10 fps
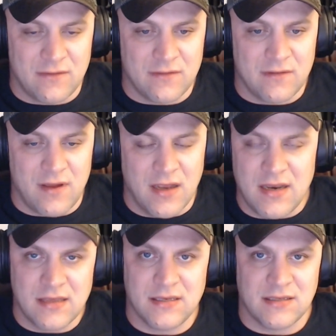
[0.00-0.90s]

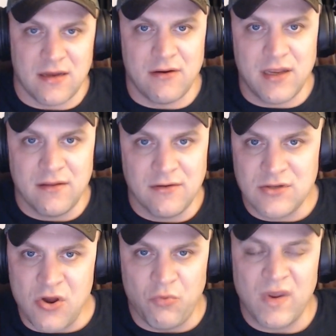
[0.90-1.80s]
unnecessary. There's
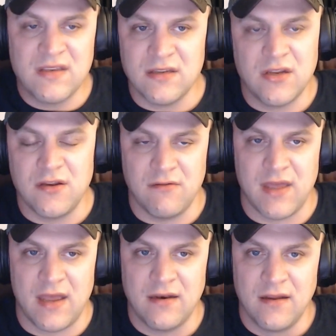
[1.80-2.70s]
no reason to do
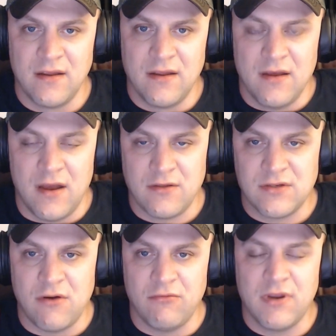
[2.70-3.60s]
that. There's
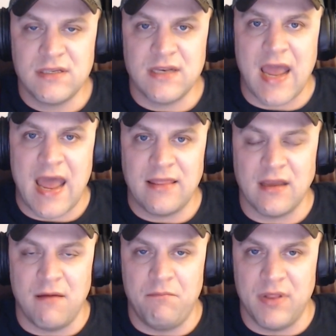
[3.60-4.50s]
no reason to add the
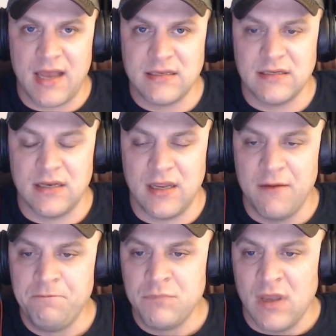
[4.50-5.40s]
complexity
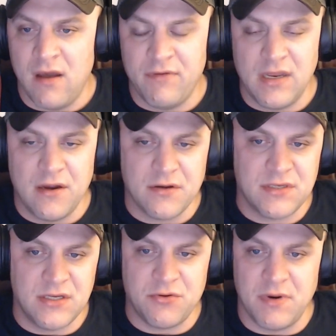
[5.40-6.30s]
of an
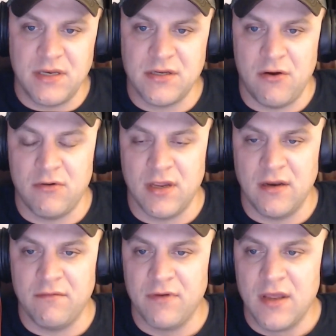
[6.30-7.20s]
ERC20 token,
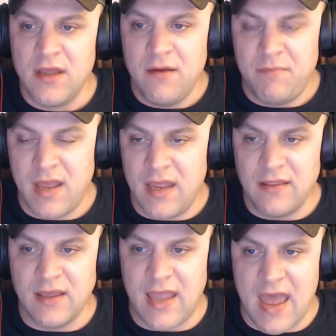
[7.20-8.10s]
of paying
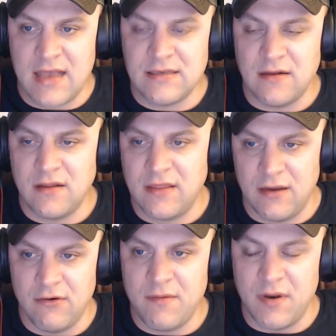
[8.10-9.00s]
the gas on
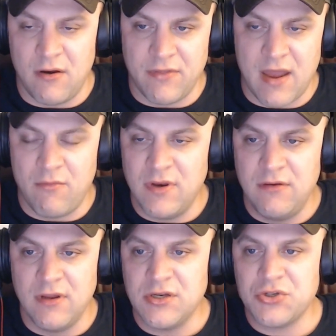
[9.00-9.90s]
Ethereum and all that, when you
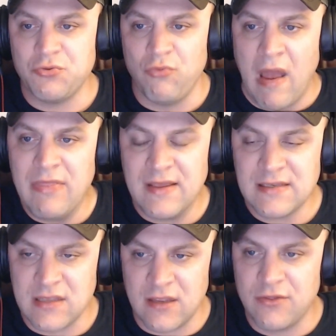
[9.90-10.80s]
can just run this
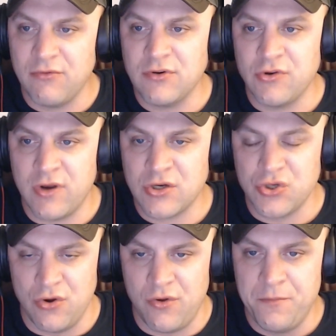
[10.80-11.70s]
thing through a
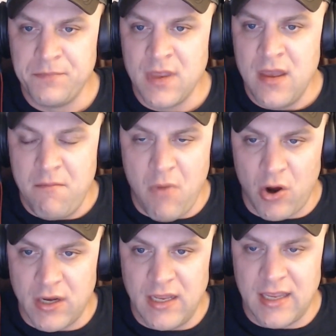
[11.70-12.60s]
traditional
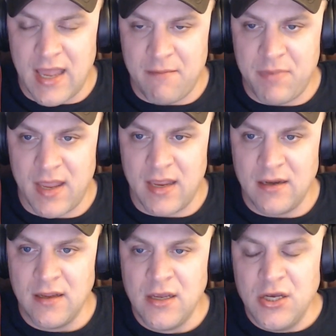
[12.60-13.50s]
marketing campaign,
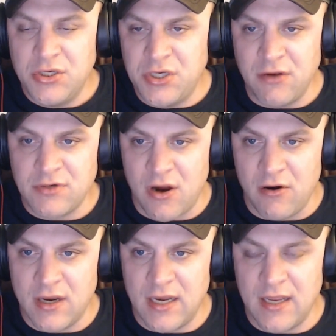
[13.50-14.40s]

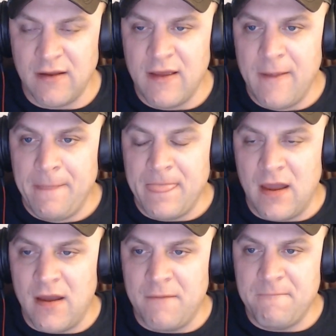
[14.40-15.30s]
geo-targeting
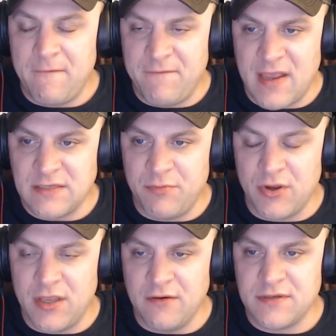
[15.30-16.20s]
Facebook
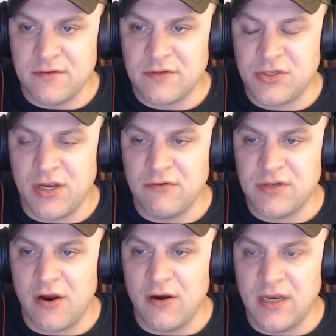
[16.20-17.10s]
users,
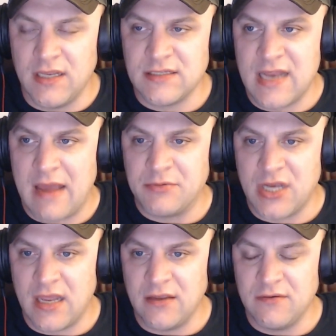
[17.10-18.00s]
geo-targeting
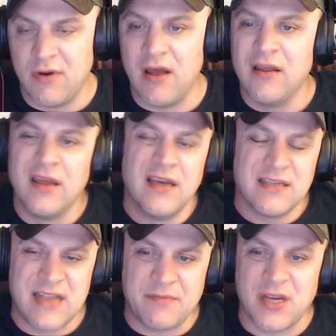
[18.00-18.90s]
Snapchat. Well,
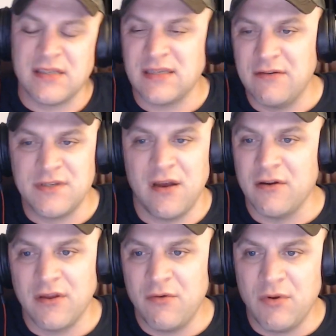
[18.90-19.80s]
Snapchat skews younger.
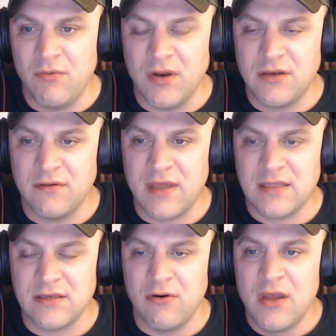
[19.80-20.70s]
You wouldn't want to do that.
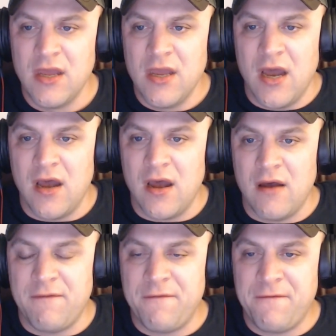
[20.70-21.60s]
So
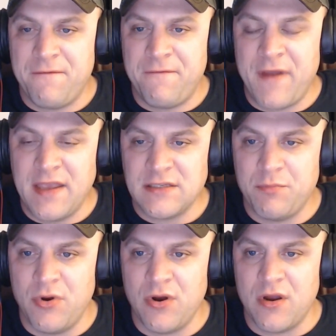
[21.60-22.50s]
Facebook,